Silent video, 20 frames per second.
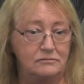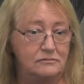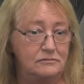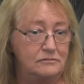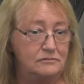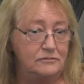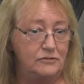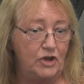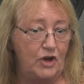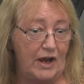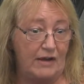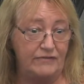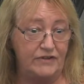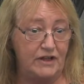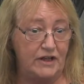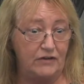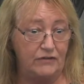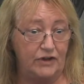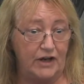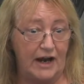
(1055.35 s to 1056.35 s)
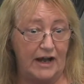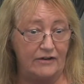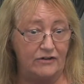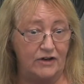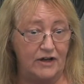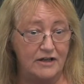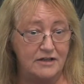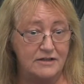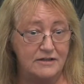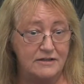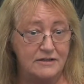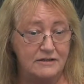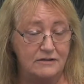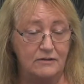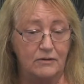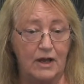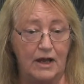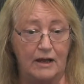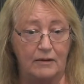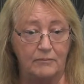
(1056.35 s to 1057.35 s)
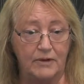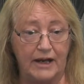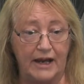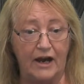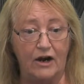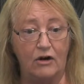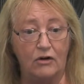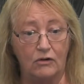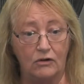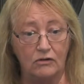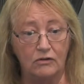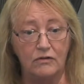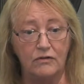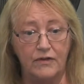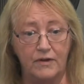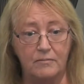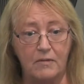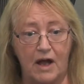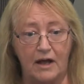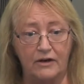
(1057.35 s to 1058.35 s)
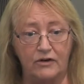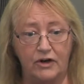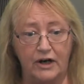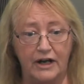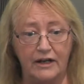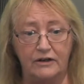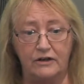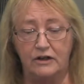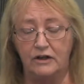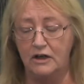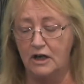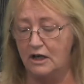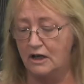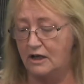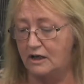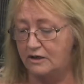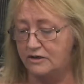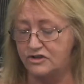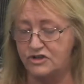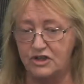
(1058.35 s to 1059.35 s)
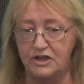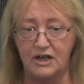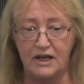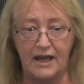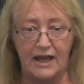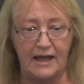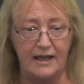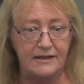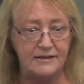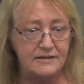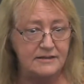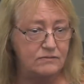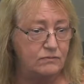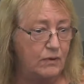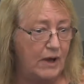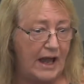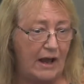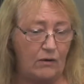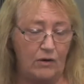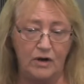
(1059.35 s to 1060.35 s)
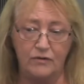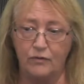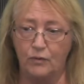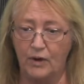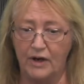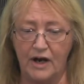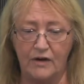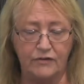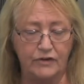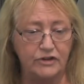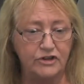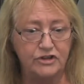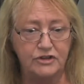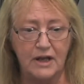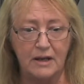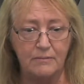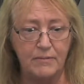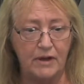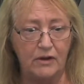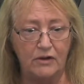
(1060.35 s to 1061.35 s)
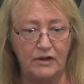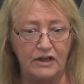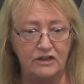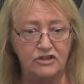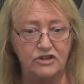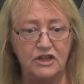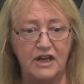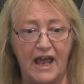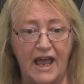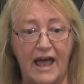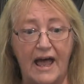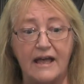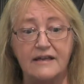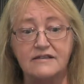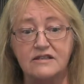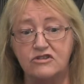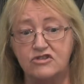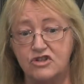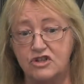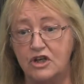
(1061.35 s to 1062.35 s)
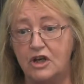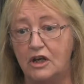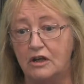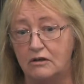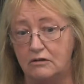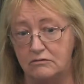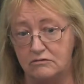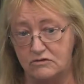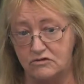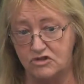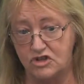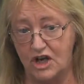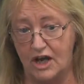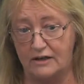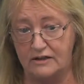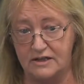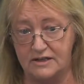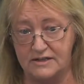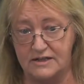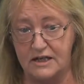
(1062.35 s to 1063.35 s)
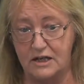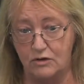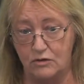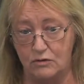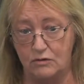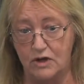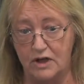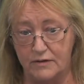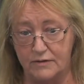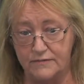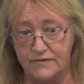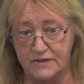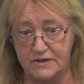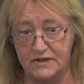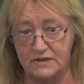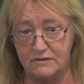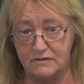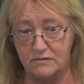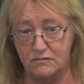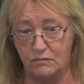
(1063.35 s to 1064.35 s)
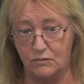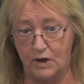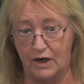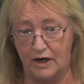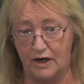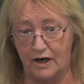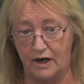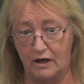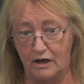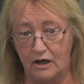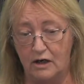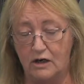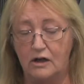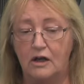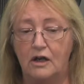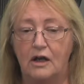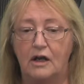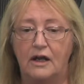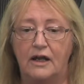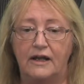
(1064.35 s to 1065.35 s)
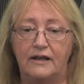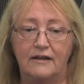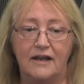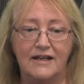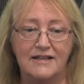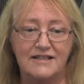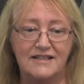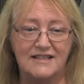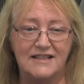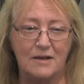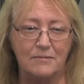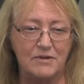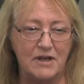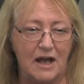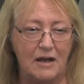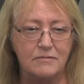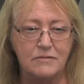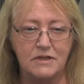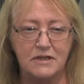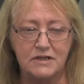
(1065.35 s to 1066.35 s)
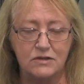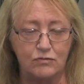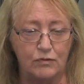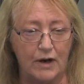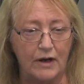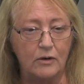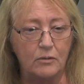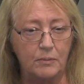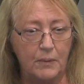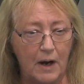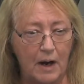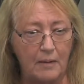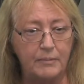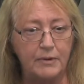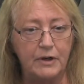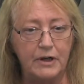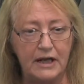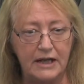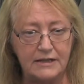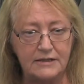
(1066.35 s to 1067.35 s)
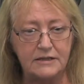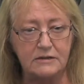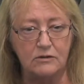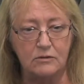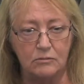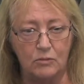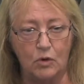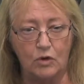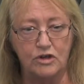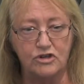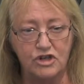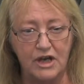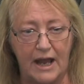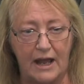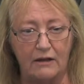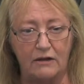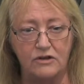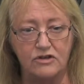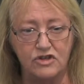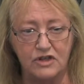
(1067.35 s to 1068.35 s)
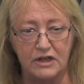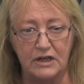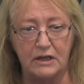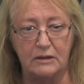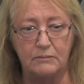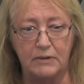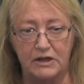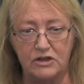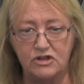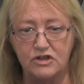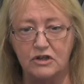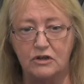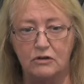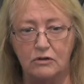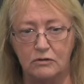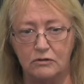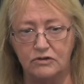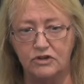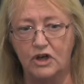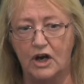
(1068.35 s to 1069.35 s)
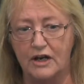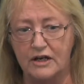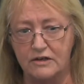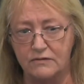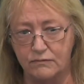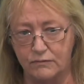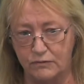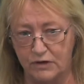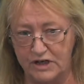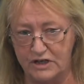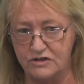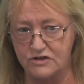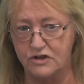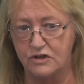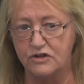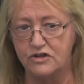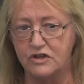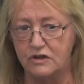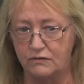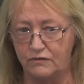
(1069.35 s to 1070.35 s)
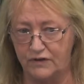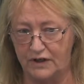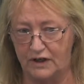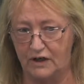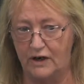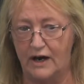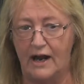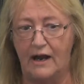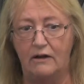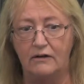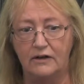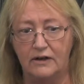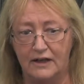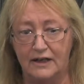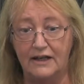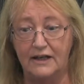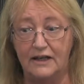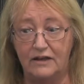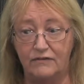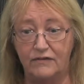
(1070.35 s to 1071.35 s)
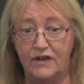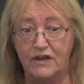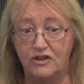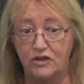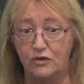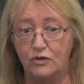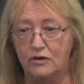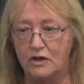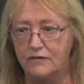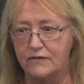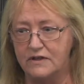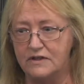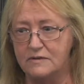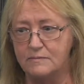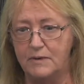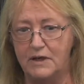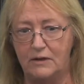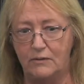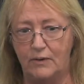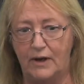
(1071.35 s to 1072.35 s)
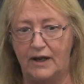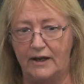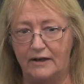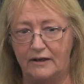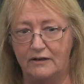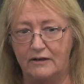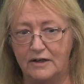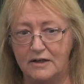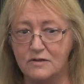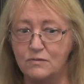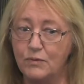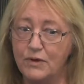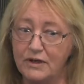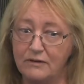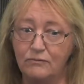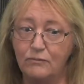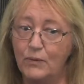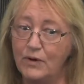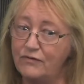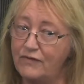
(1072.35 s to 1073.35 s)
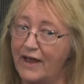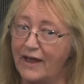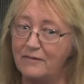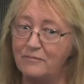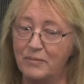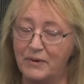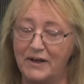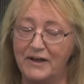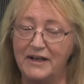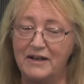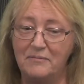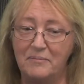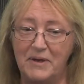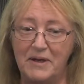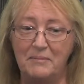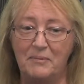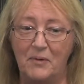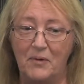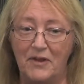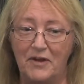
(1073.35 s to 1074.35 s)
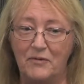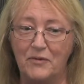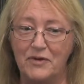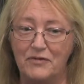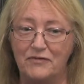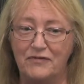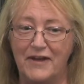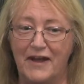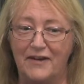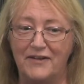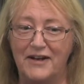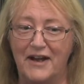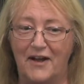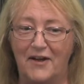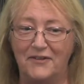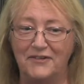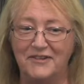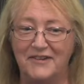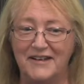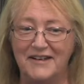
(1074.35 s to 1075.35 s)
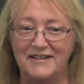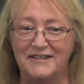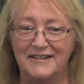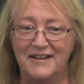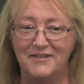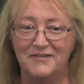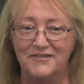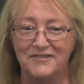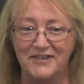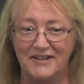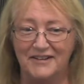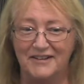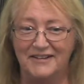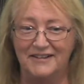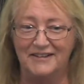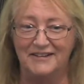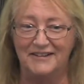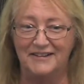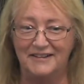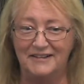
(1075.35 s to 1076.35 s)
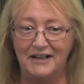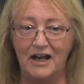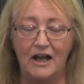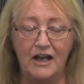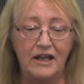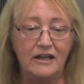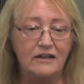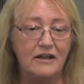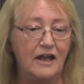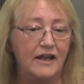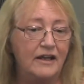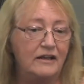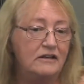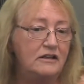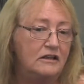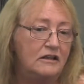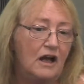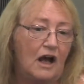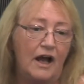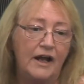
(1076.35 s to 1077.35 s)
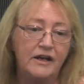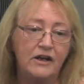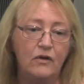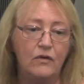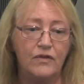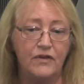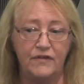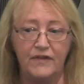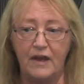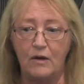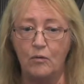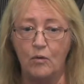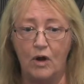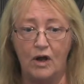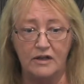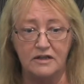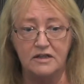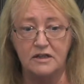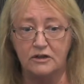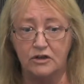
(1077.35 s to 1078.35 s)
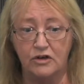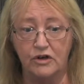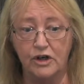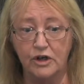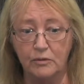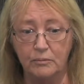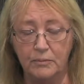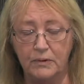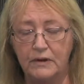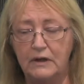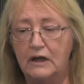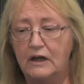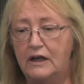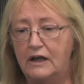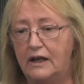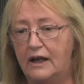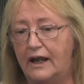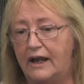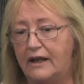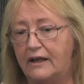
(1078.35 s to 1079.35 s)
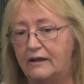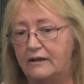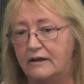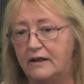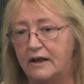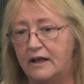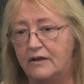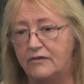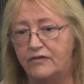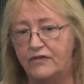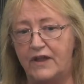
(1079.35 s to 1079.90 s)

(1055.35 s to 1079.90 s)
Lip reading: you have to give your address. Carol, the moderator, she has, however, whatever ability she has, she can check to see who lives where. Unless sometimes it's rental property, it's a little more challenging, but she'll try to research and figure out if they do live in Speedway. Because we've had plenty of people that we've found out that have got, and I know that they want a group, and if they